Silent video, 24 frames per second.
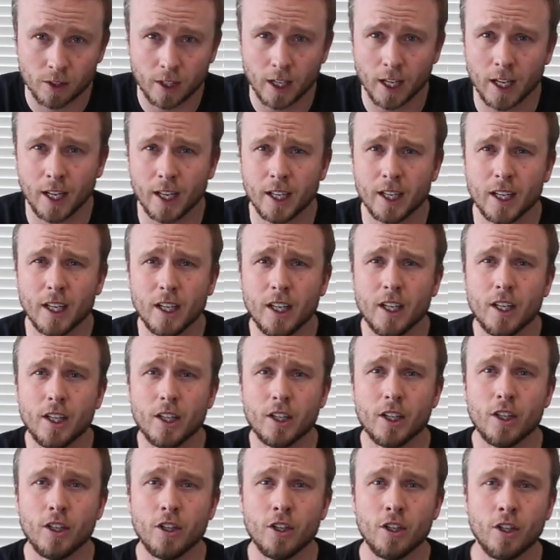okay?
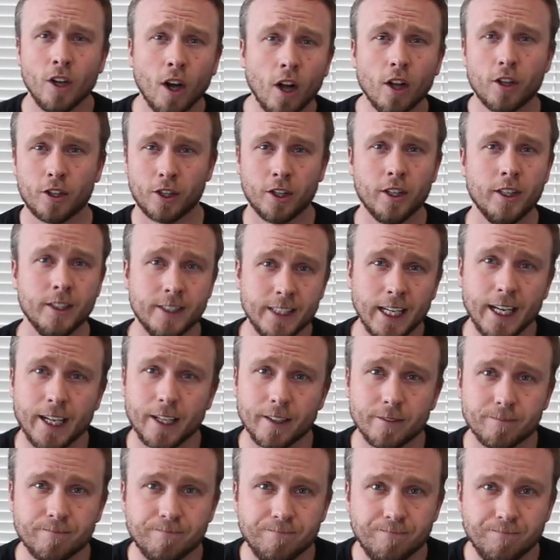Y'all are gonna
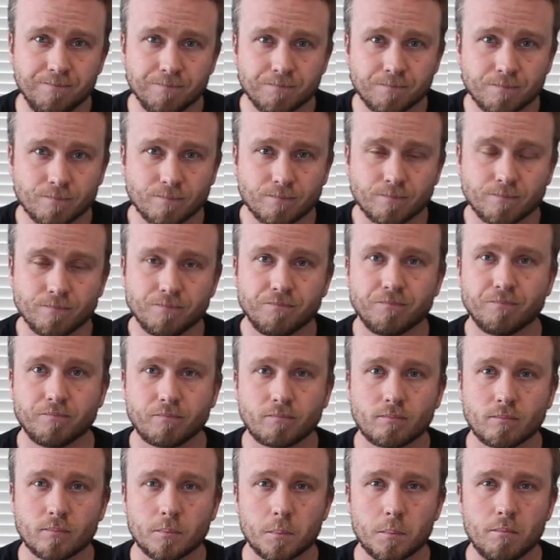date.
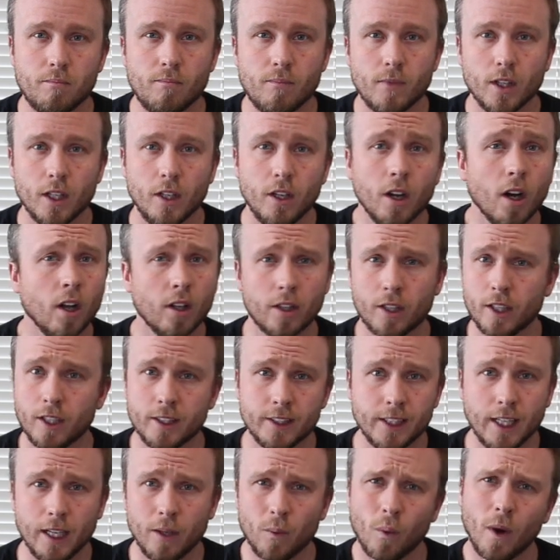Y'all are
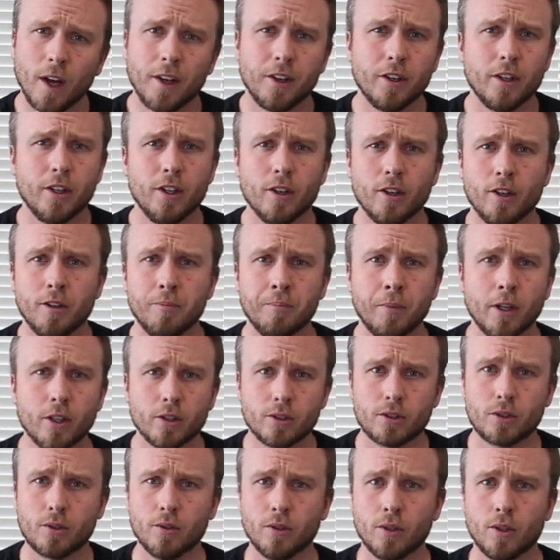gonna date. Whether you're in
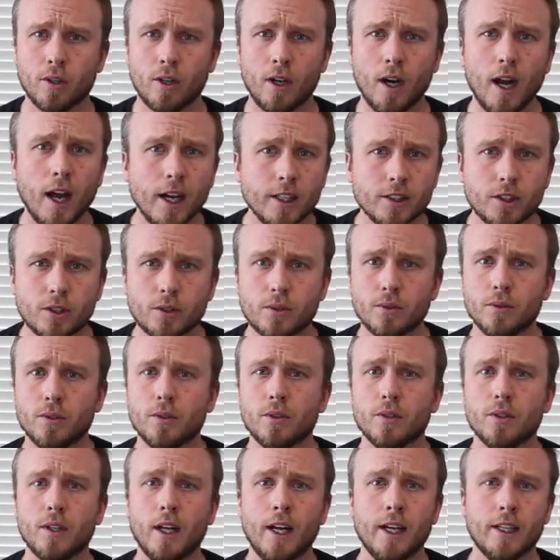middle school or high
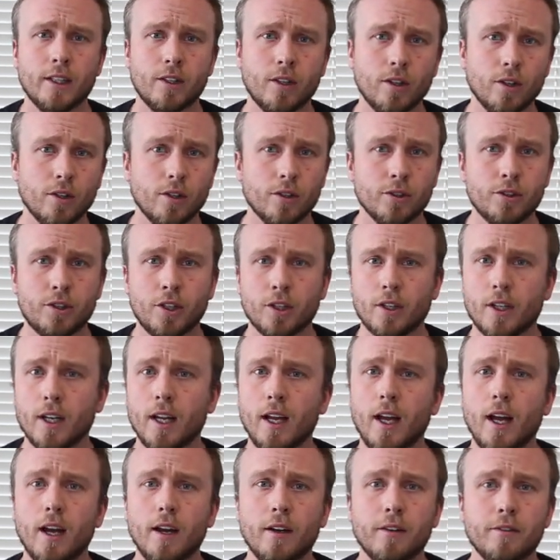school, like girls, you're
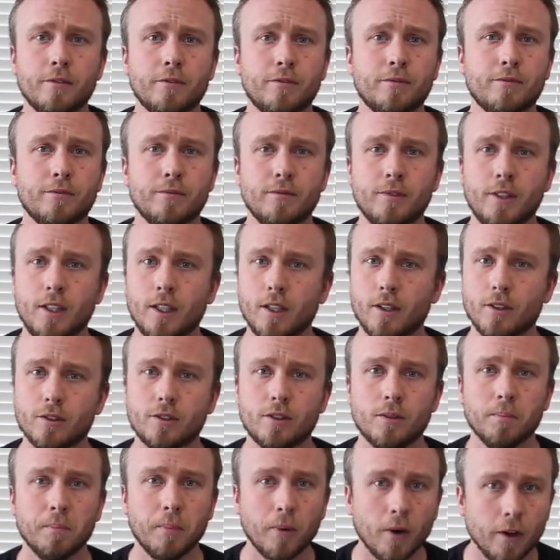gonna have, you know,
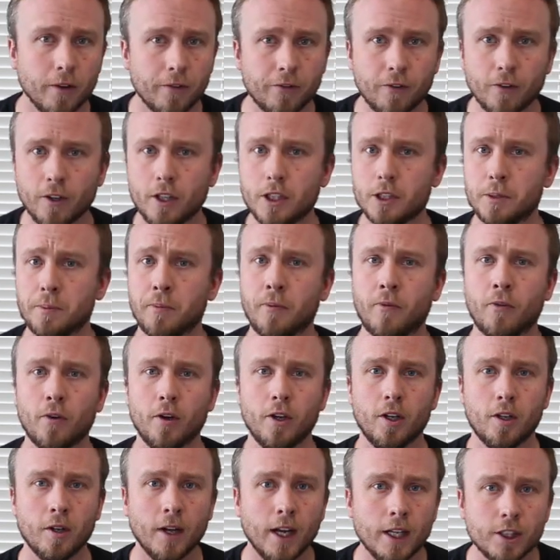some boyfriends
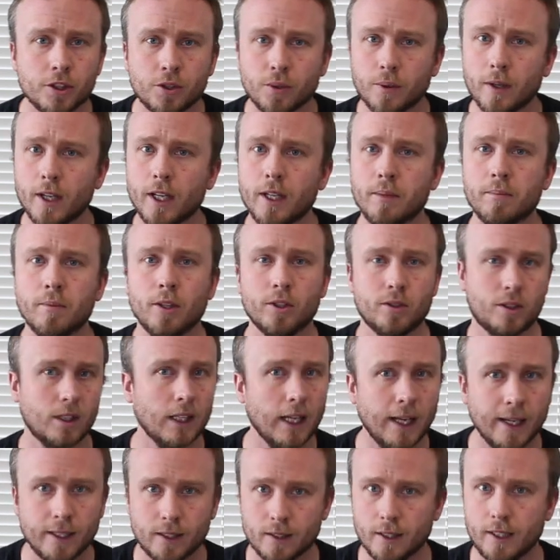before you graduate, most
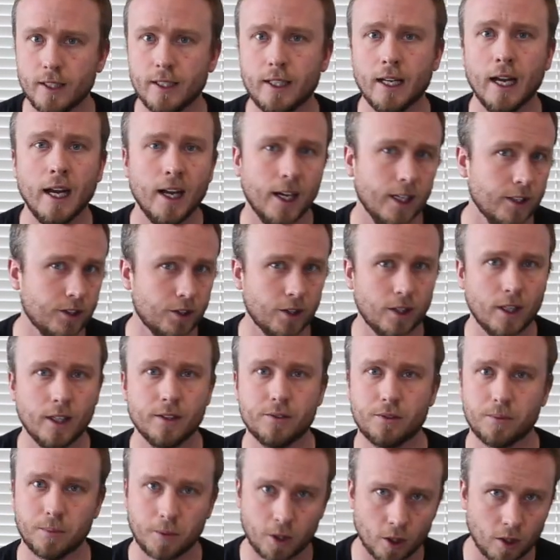likely. Guys, you're
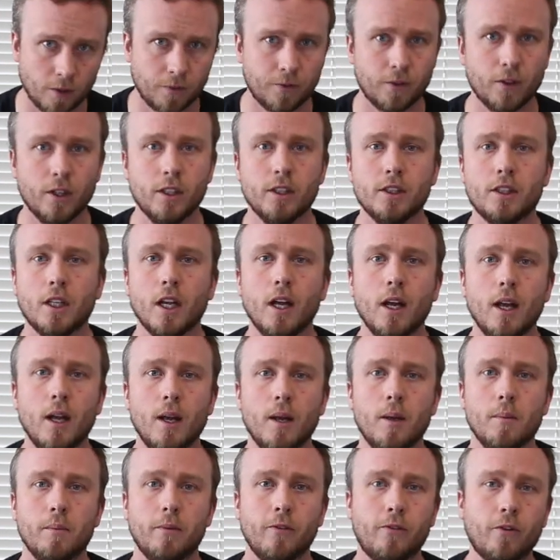gonna have some girlfriends
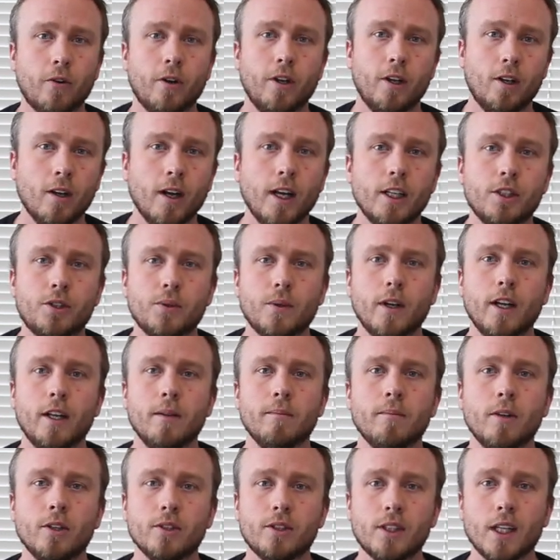before you
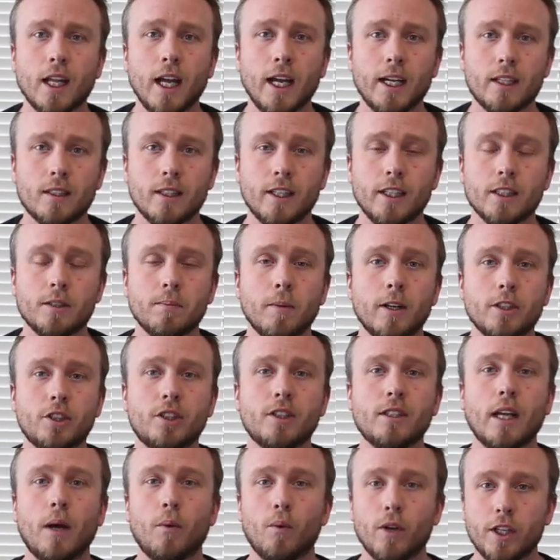graduate, most likely. As
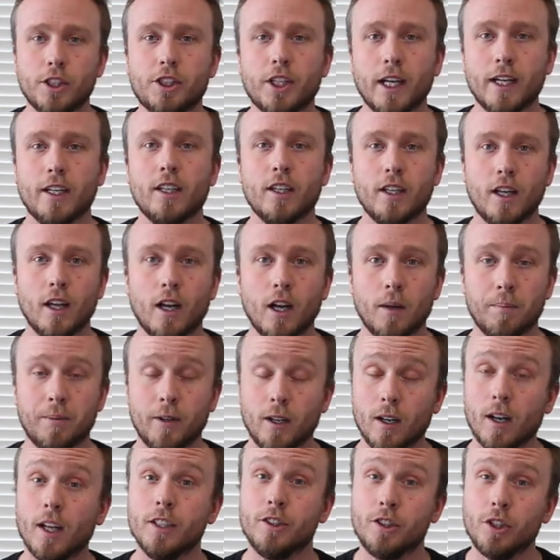much as I wish I could get up
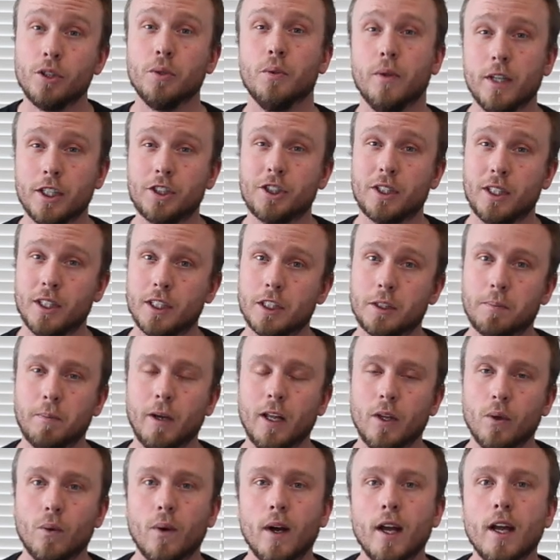here, and I do wish this,
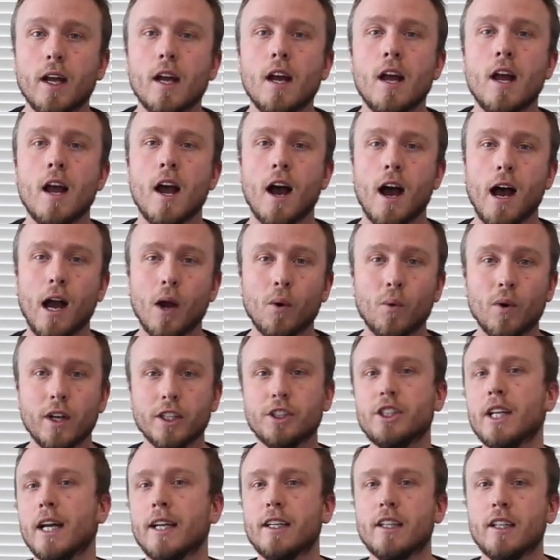by the way, I
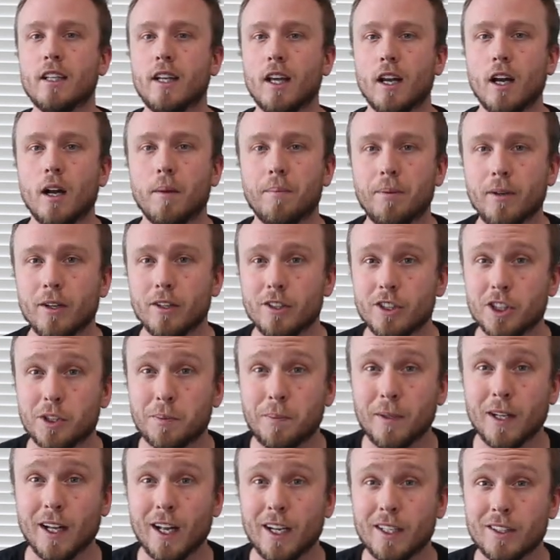wish I could get up here and
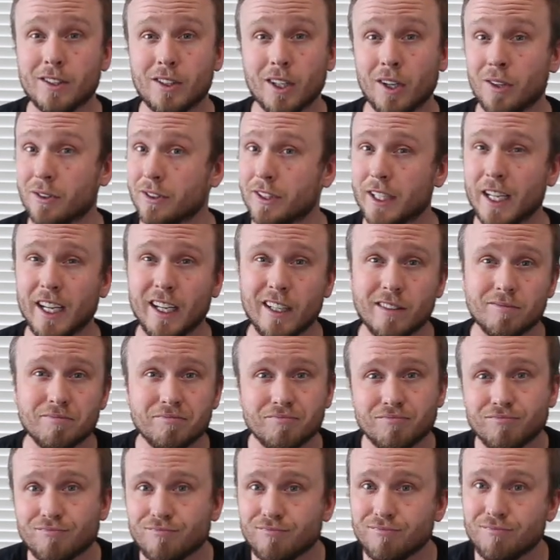just be like, don't date
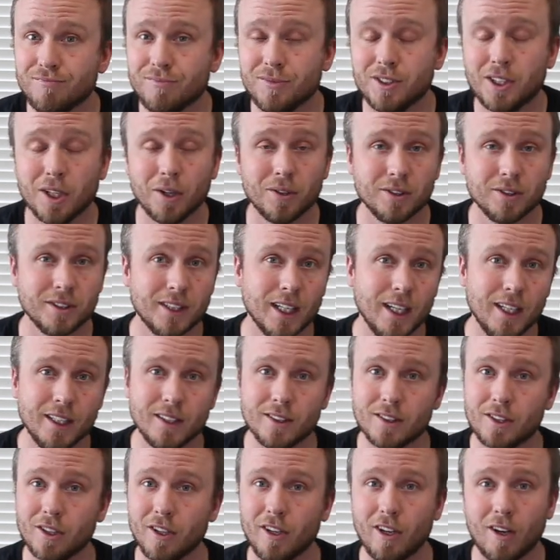
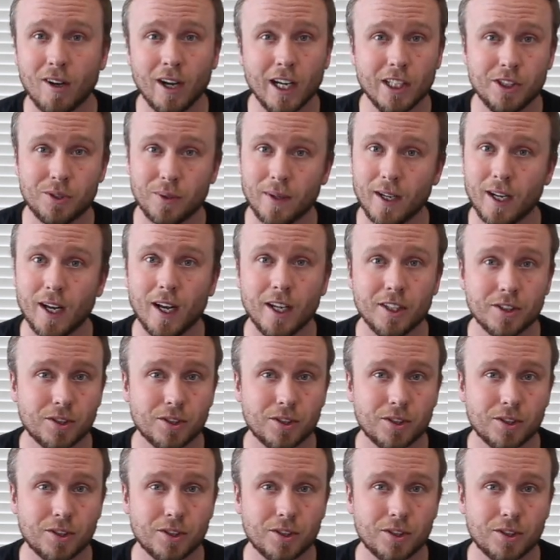until you graduate